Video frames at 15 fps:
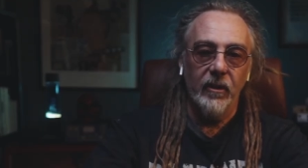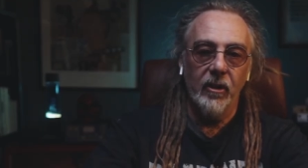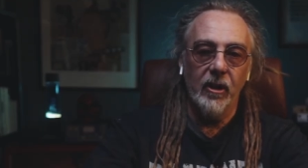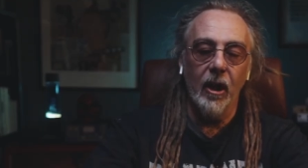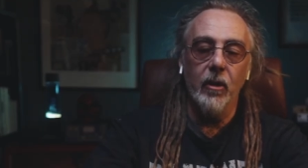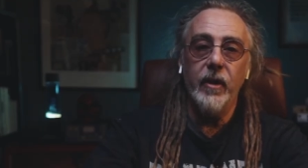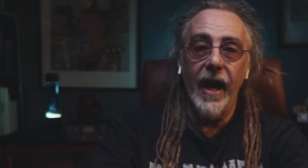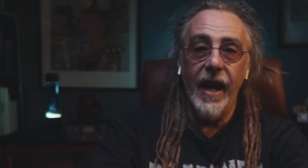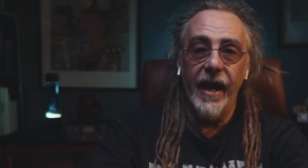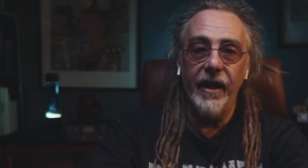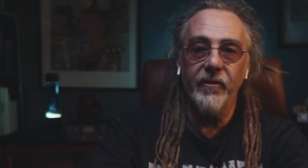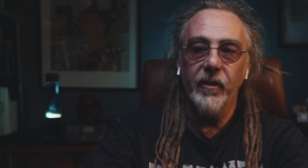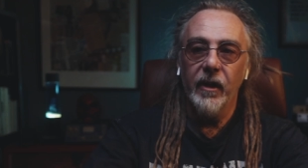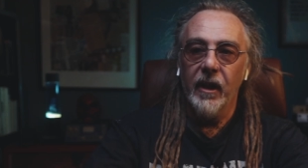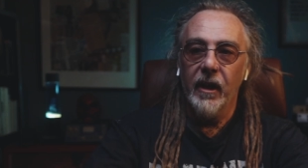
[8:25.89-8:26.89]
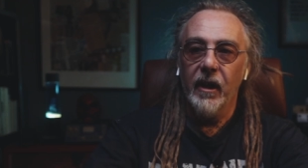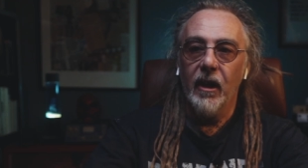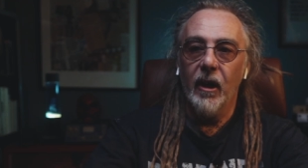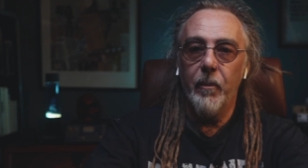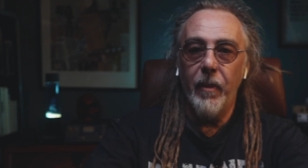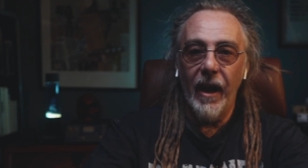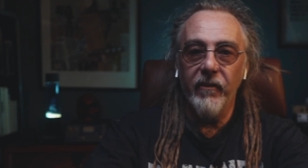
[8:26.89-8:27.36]
So now,
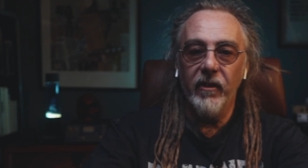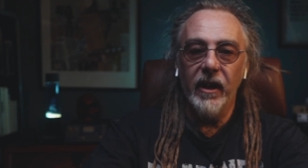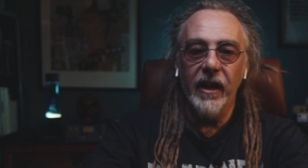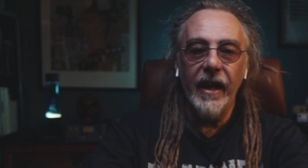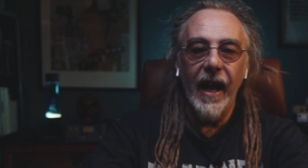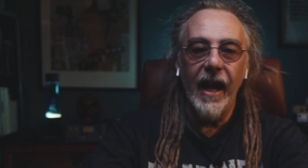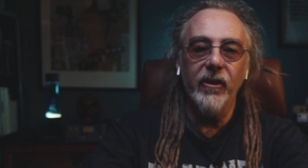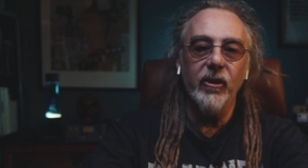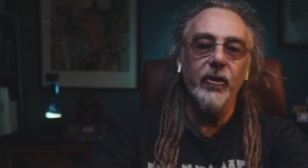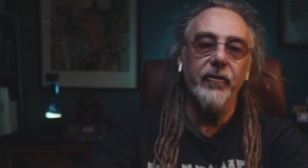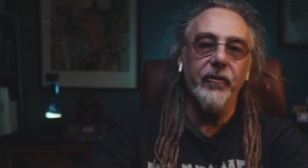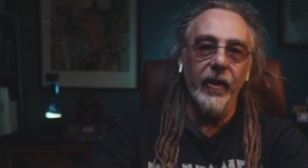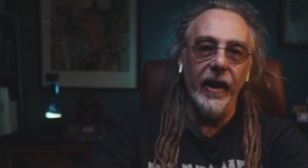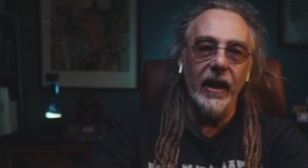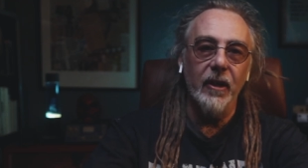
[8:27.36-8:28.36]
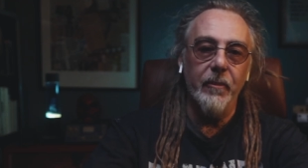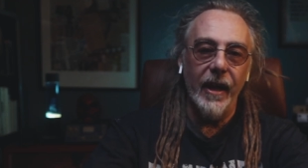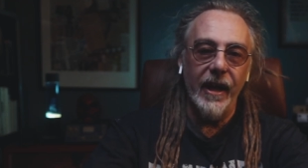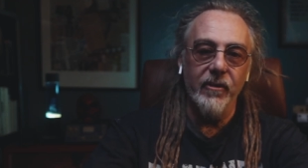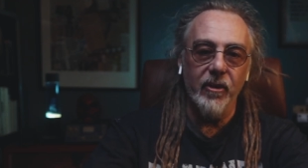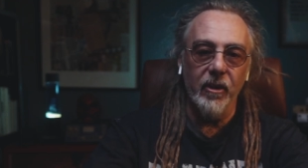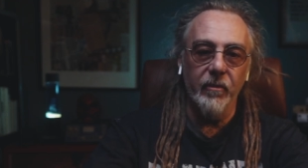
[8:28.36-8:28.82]
apparently, how you feel
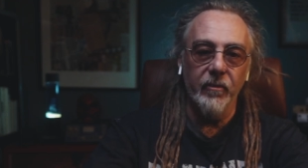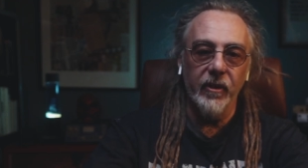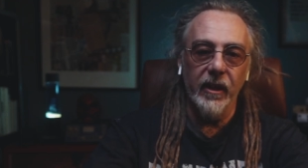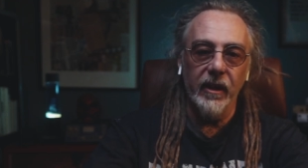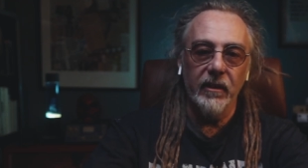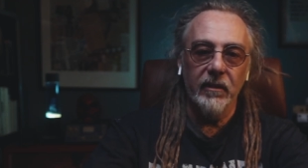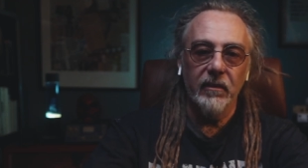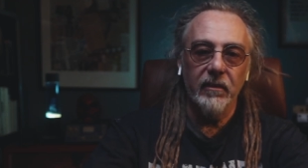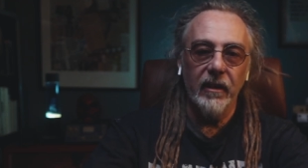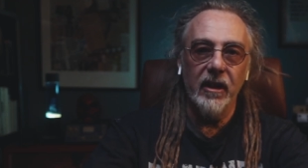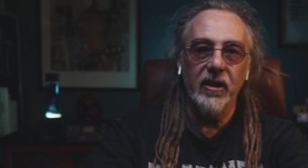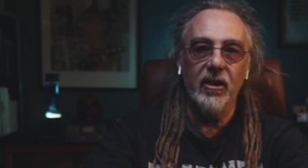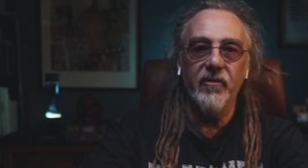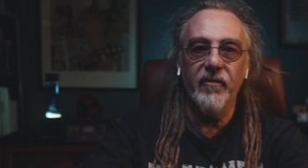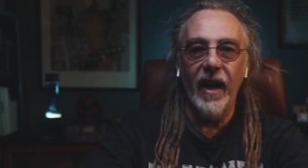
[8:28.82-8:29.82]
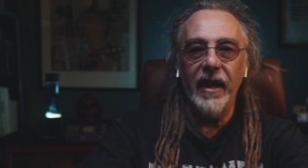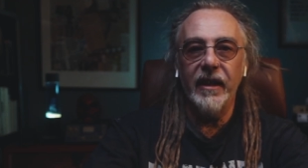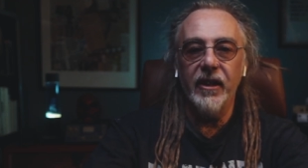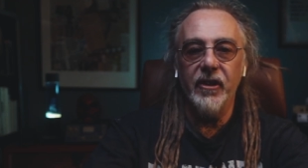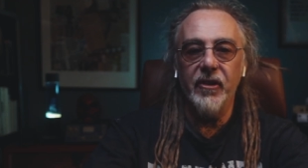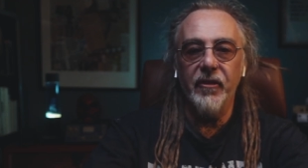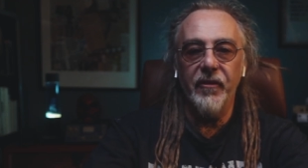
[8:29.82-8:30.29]
about something is as
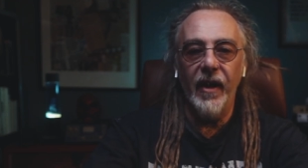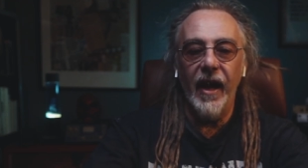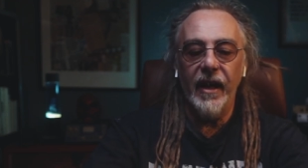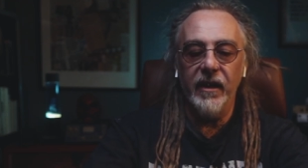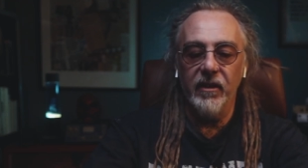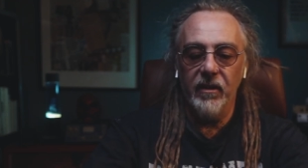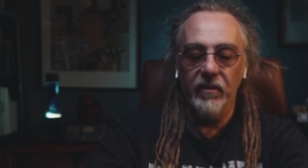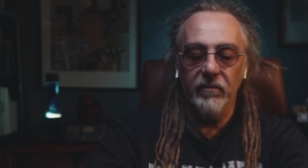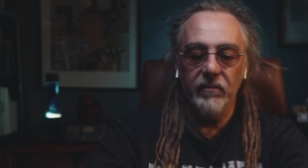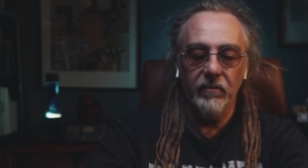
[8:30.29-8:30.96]
valid as a fact.